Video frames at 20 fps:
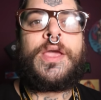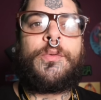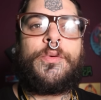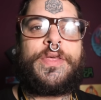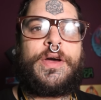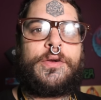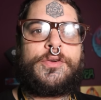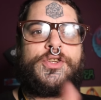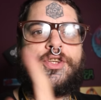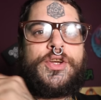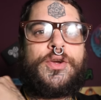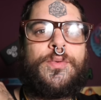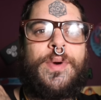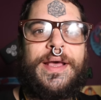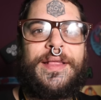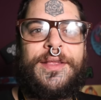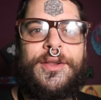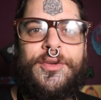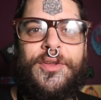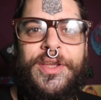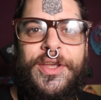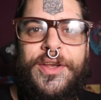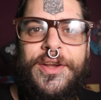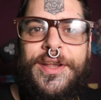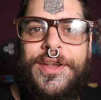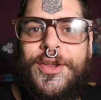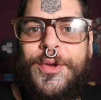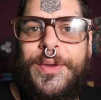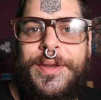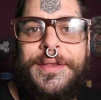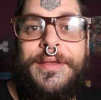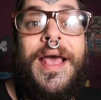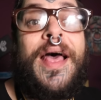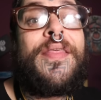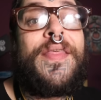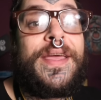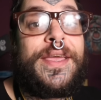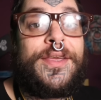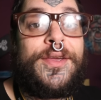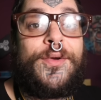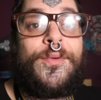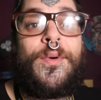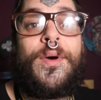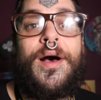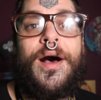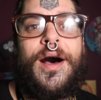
Without you, I literally couldn't do it. Thank you.